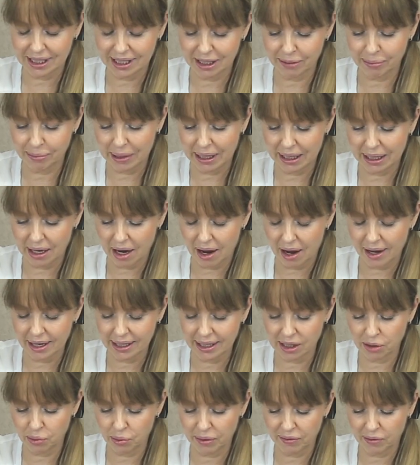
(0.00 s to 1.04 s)
has been
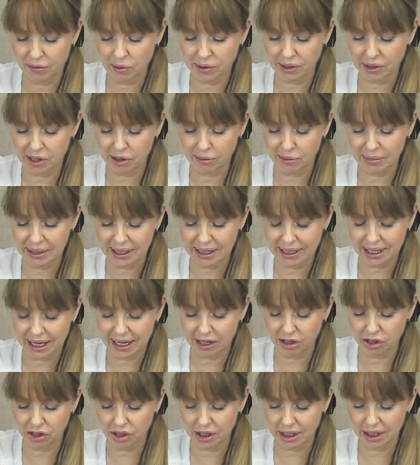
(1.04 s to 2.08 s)
nice. We've also
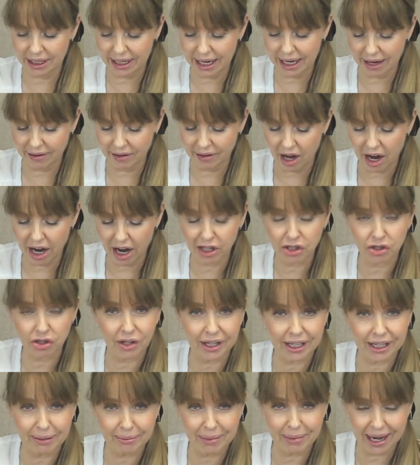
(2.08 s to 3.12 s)
massaged in now the
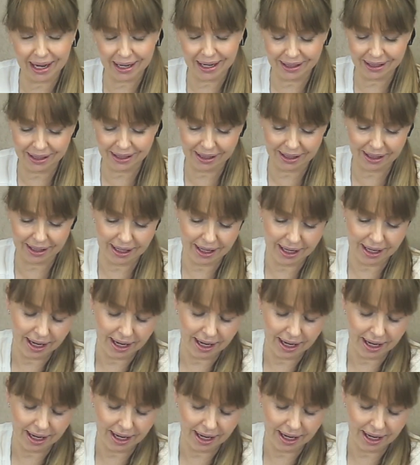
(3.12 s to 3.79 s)
hydrating mask,